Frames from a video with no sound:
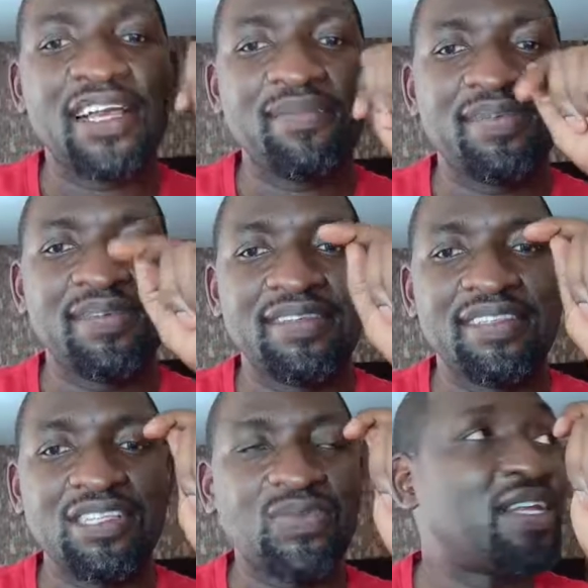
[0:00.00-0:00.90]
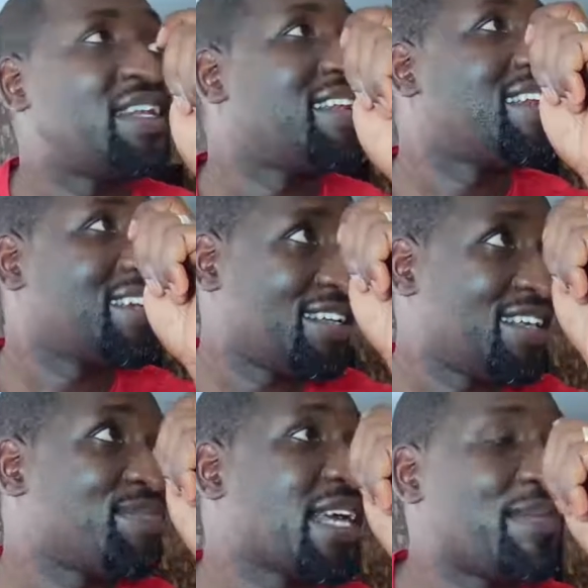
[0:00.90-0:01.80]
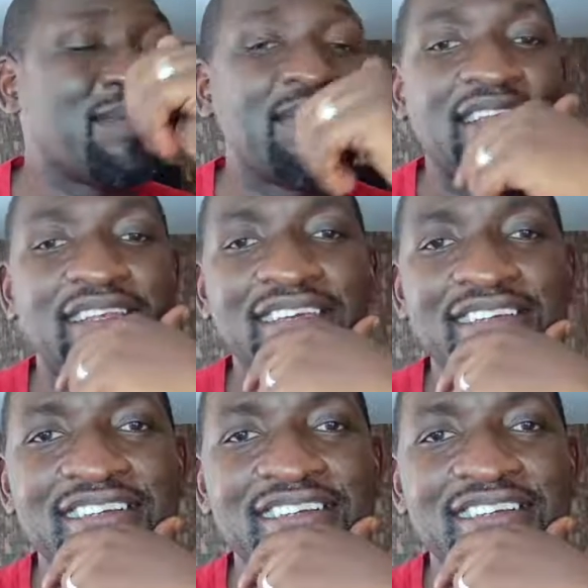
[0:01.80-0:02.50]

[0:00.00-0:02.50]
up with this one. I'm coming immediately.